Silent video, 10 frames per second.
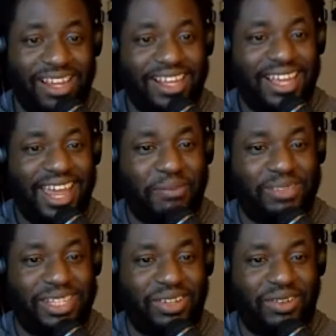Mm. And I'm
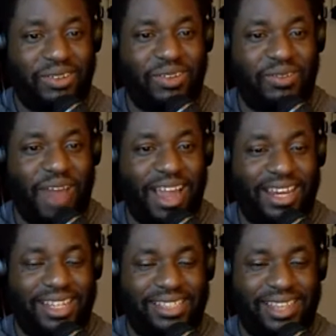still rocking
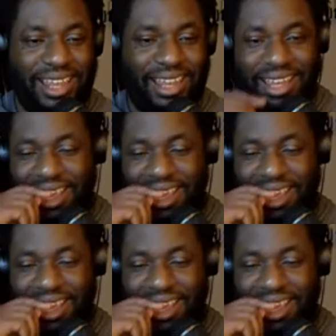this thing.